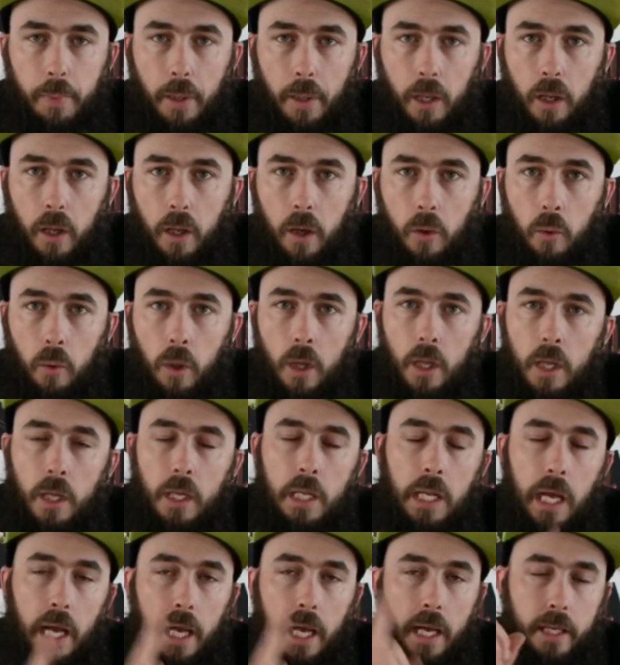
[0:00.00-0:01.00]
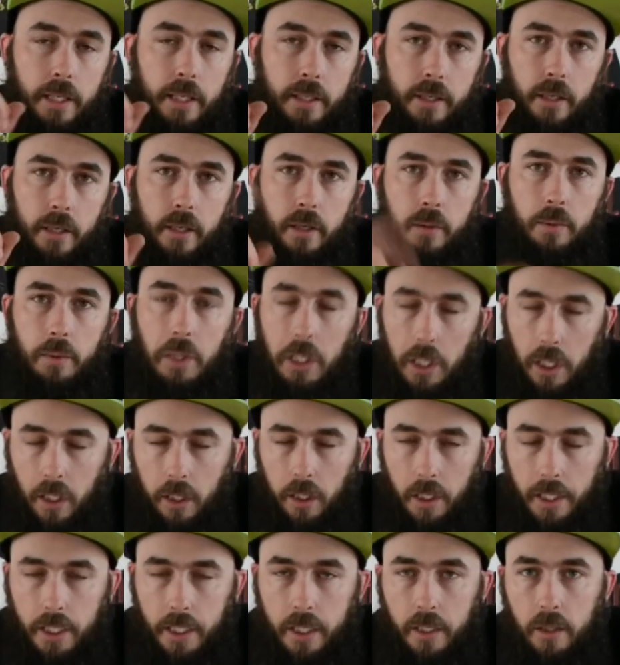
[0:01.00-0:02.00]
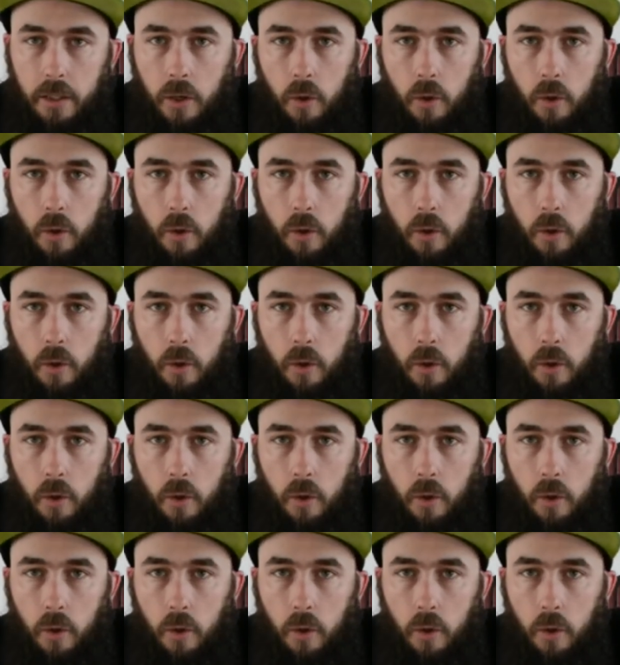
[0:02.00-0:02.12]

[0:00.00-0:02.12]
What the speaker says: below and click